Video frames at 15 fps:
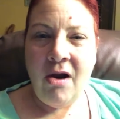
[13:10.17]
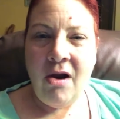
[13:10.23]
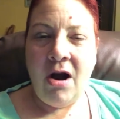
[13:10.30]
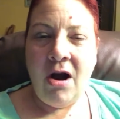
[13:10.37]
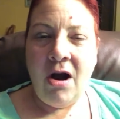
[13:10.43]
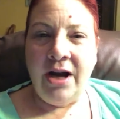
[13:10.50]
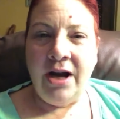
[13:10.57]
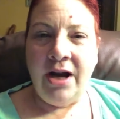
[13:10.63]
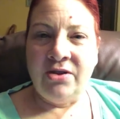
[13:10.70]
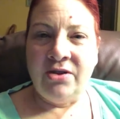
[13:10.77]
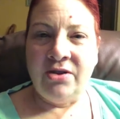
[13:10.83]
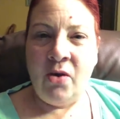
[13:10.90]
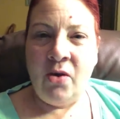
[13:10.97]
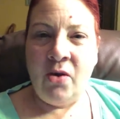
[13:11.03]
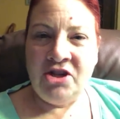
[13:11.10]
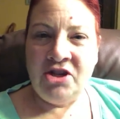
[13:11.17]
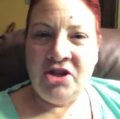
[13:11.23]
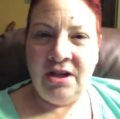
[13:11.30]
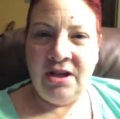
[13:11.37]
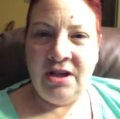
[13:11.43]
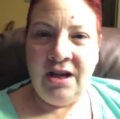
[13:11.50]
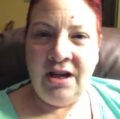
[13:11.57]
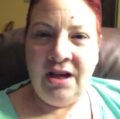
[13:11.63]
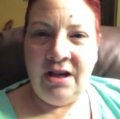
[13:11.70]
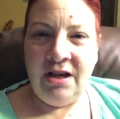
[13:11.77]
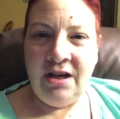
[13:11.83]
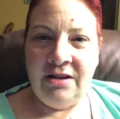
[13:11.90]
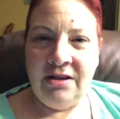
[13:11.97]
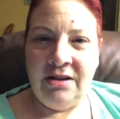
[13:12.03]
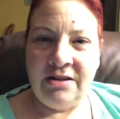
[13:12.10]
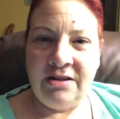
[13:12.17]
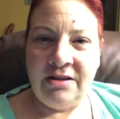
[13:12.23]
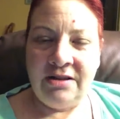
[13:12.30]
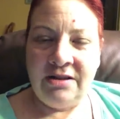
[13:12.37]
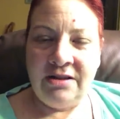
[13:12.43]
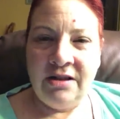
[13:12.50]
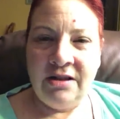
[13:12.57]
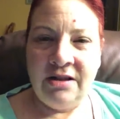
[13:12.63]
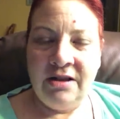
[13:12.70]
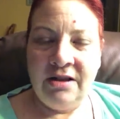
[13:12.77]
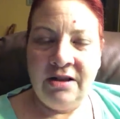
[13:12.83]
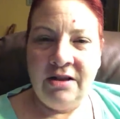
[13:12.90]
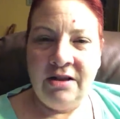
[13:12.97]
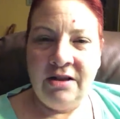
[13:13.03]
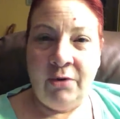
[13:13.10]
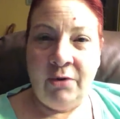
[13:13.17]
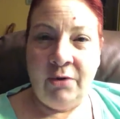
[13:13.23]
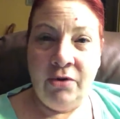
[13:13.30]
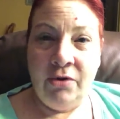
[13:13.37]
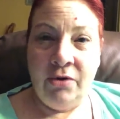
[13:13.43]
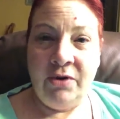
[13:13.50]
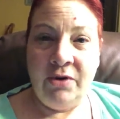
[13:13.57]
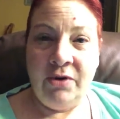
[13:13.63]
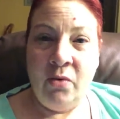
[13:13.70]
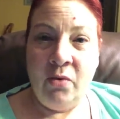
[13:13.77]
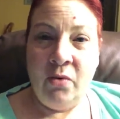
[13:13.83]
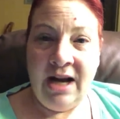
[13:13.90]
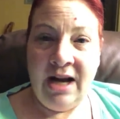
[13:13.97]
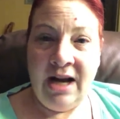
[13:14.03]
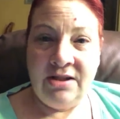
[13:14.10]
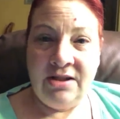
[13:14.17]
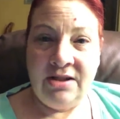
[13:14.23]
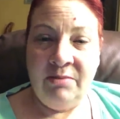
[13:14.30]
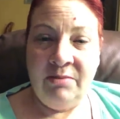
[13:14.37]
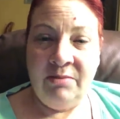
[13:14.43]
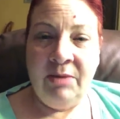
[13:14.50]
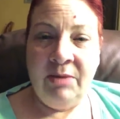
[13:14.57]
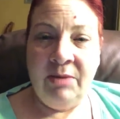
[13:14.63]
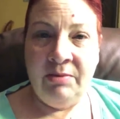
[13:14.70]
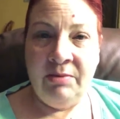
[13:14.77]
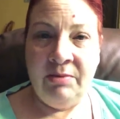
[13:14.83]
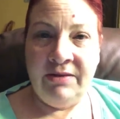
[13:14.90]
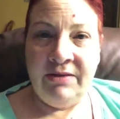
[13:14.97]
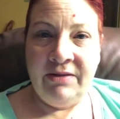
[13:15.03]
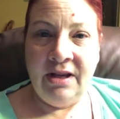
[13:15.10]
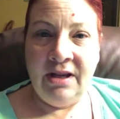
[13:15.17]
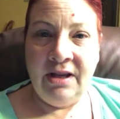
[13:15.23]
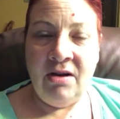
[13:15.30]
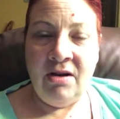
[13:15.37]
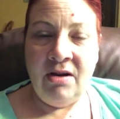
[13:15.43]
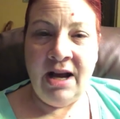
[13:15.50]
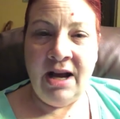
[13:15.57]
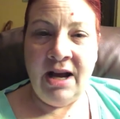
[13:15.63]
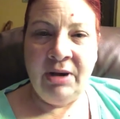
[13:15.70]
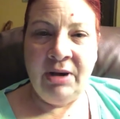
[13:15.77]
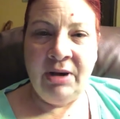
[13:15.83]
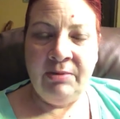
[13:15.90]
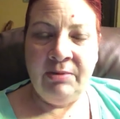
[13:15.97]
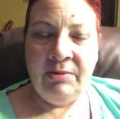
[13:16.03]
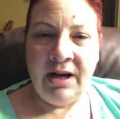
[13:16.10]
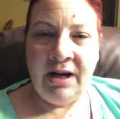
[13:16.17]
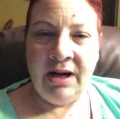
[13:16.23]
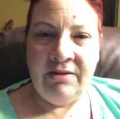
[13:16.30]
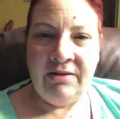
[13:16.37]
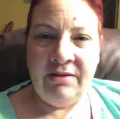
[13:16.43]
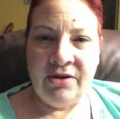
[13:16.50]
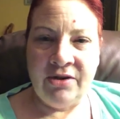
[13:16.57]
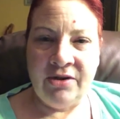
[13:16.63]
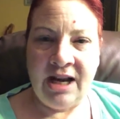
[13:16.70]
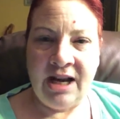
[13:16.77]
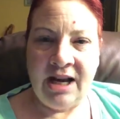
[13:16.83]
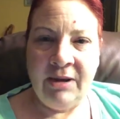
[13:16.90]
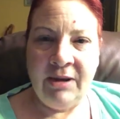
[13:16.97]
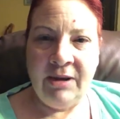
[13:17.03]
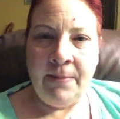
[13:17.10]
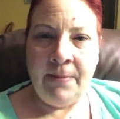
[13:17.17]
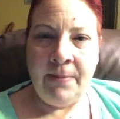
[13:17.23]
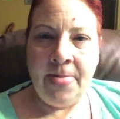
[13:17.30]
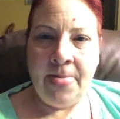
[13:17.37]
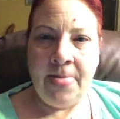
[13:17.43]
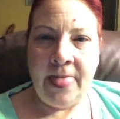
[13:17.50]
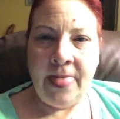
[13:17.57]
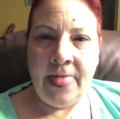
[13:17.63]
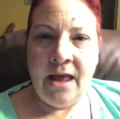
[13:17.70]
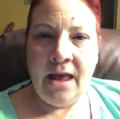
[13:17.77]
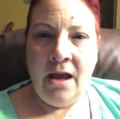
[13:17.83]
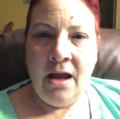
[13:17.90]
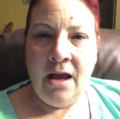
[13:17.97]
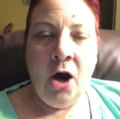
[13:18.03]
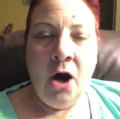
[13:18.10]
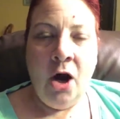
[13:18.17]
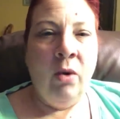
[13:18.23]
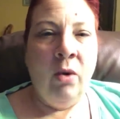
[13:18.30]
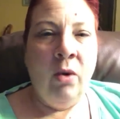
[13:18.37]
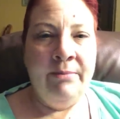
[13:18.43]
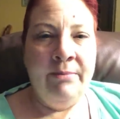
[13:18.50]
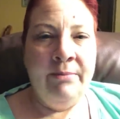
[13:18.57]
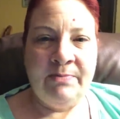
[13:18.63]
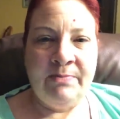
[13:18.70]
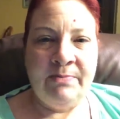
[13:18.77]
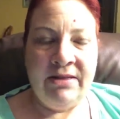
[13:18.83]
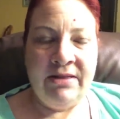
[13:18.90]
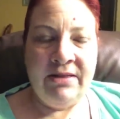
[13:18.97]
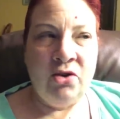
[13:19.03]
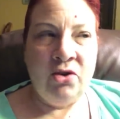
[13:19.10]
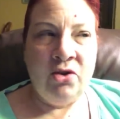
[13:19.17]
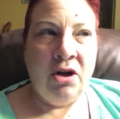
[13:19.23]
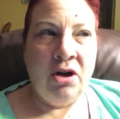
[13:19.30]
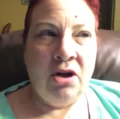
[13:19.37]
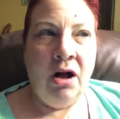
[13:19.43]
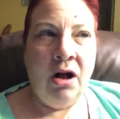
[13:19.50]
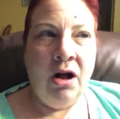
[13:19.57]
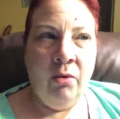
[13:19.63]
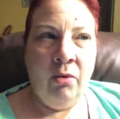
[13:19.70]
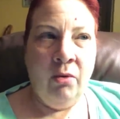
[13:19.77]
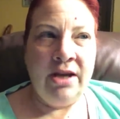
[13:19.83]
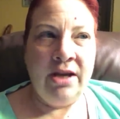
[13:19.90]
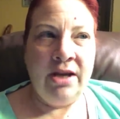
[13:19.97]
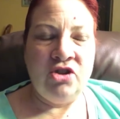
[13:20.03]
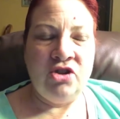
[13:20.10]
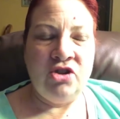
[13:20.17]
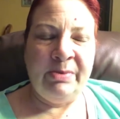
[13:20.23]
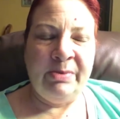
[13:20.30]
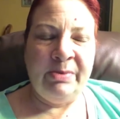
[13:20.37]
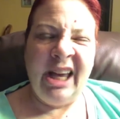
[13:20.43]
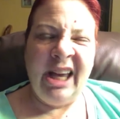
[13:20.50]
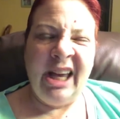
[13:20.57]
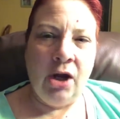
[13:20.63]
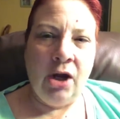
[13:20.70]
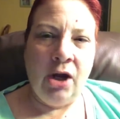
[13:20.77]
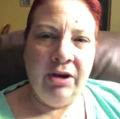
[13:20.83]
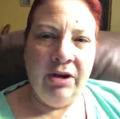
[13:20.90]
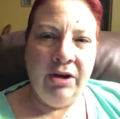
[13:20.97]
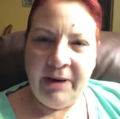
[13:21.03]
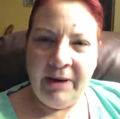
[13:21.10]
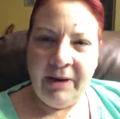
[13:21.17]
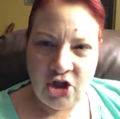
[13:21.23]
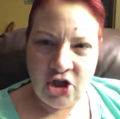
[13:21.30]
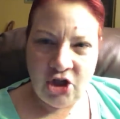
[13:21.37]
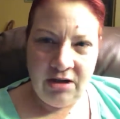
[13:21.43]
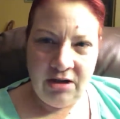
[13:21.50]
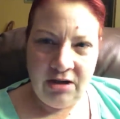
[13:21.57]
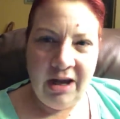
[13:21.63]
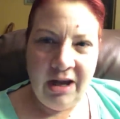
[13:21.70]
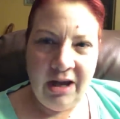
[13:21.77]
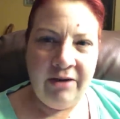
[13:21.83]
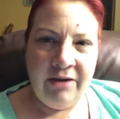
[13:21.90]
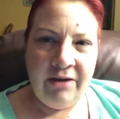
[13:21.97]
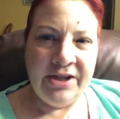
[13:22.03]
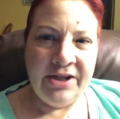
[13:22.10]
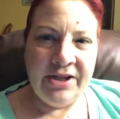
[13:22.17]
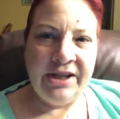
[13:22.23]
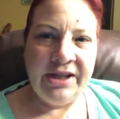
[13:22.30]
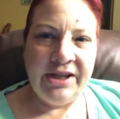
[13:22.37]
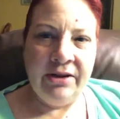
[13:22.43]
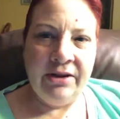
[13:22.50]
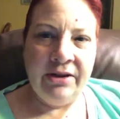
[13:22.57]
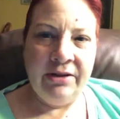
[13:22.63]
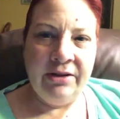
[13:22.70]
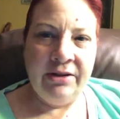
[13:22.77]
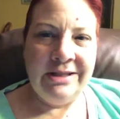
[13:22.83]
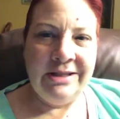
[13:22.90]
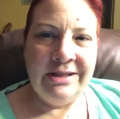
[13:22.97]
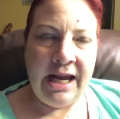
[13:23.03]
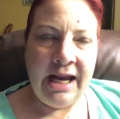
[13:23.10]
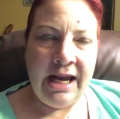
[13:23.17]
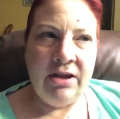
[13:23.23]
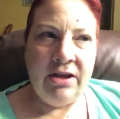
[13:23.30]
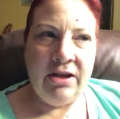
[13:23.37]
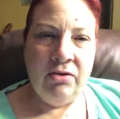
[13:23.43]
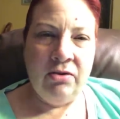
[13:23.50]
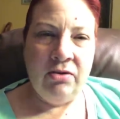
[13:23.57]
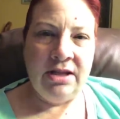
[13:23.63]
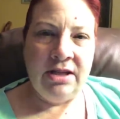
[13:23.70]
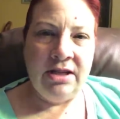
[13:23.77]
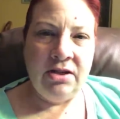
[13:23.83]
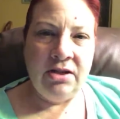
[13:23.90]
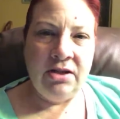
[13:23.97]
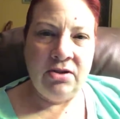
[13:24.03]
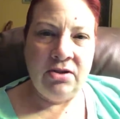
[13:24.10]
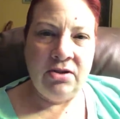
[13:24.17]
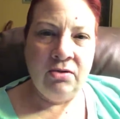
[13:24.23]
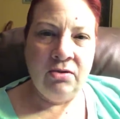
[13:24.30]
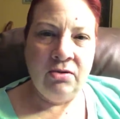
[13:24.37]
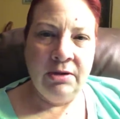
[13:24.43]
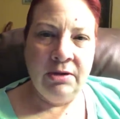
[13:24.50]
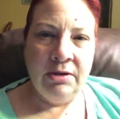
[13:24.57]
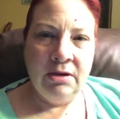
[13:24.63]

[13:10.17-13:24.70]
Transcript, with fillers: All right, so the question is for those of you who watched it, Puppy Breath did. Oh, hi, Puppy Breath. First comment. Well, Miss Bethy, you should always just plan on going to my channel every single day that you get to YouTube.